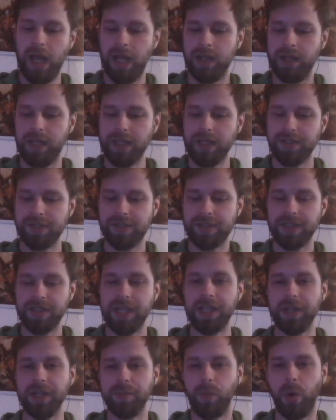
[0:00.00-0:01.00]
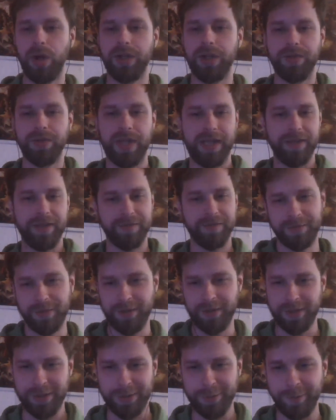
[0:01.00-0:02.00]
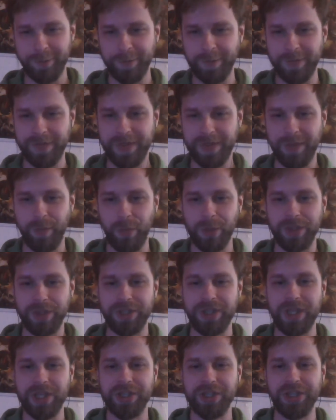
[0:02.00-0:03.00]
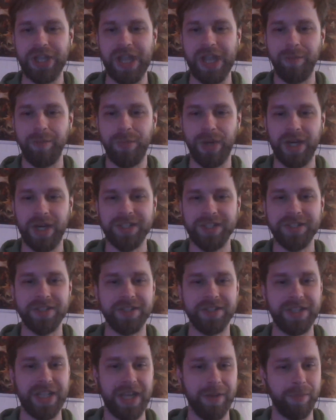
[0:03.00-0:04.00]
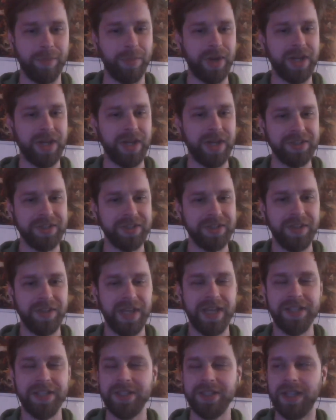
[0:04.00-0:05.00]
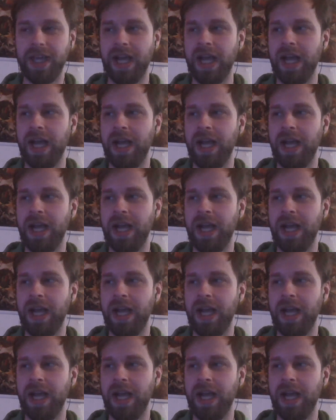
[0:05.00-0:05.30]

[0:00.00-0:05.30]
let's get it more into like the more DM part of that.